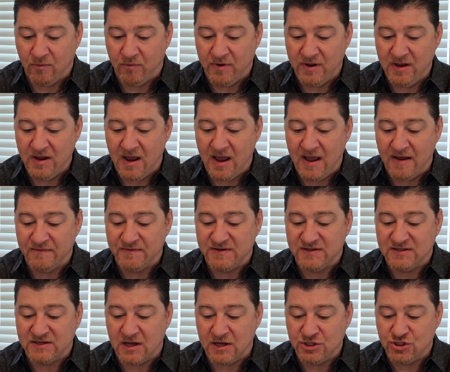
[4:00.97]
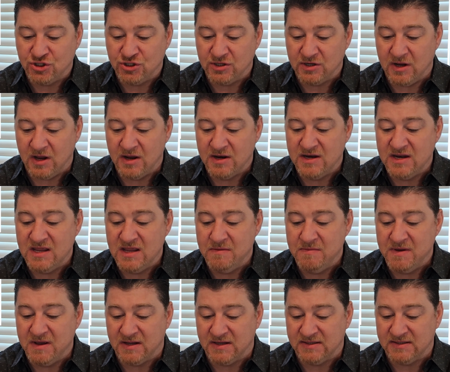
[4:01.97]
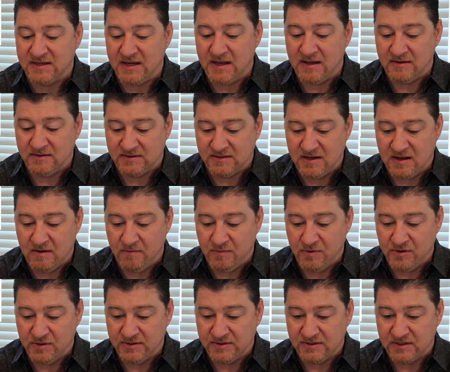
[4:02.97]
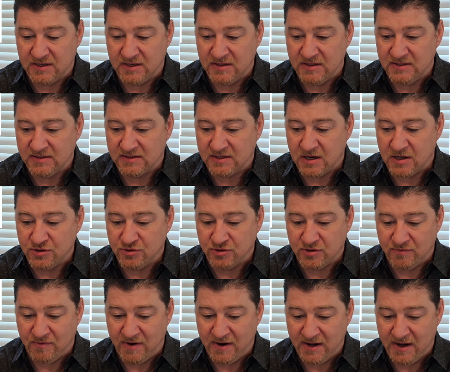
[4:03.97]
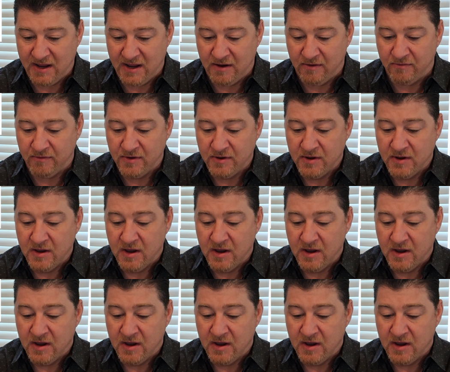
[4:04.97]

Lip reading: We have such anemic sales numbers in this country right now